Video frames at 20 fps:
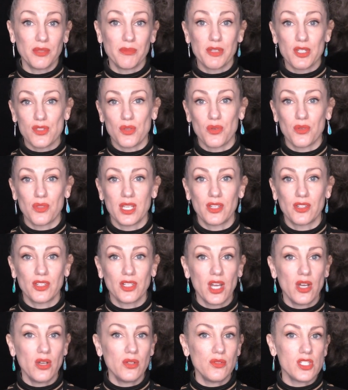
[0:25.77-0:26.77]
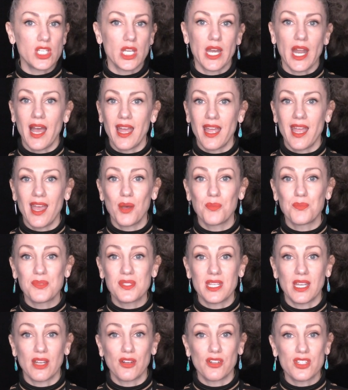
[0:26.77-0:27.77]
musical theater coach, and I help
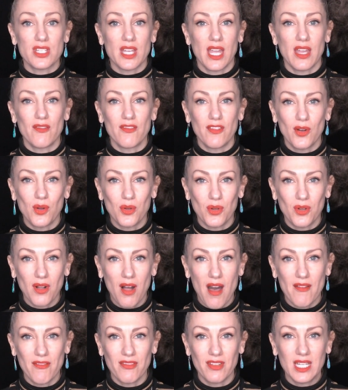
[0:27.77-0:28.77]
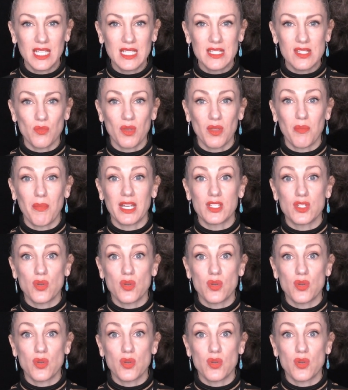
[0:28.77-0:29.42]
singers gain vocal confidence with my